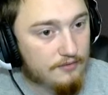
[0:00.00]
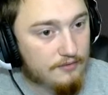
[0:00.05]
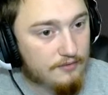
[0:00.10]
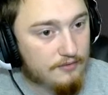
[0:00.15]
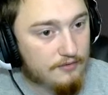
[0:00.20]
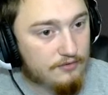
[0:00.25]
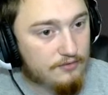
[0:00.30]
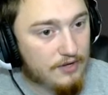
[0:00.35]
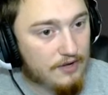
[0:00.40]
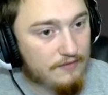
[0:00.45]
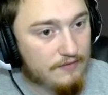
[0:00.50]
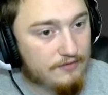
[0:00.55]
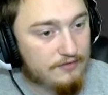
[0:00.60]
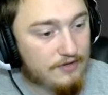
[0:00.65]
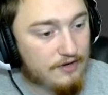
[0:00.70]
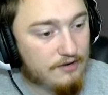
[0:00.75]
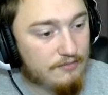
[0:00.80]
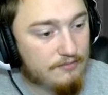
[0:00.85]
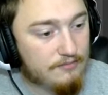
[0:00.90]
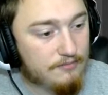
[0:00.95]
Do I have it set
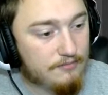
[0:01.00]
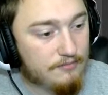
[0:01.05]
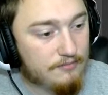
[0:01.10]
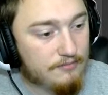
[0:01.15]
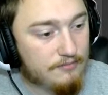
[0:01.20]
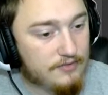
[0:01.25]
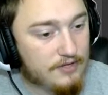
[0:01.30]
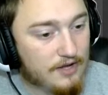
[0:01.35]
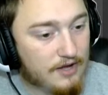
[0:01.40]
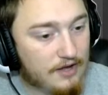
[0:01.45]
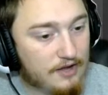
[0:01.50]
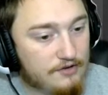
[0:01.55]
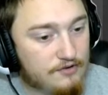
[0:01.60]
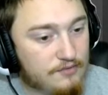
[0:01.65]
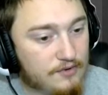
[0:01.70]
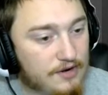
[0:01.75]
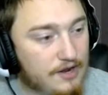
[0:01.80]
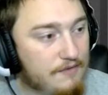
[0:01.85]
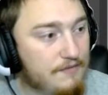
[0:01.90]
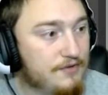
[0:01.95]
up? Yeah, I do
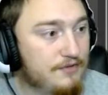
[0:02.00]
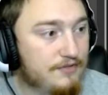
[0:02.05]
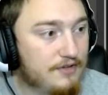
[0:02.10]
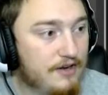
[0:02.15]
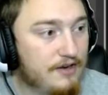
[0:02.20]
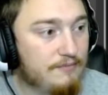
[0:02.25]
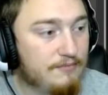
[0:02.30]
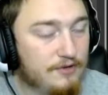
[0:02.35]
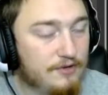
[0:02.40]
want to have it set up to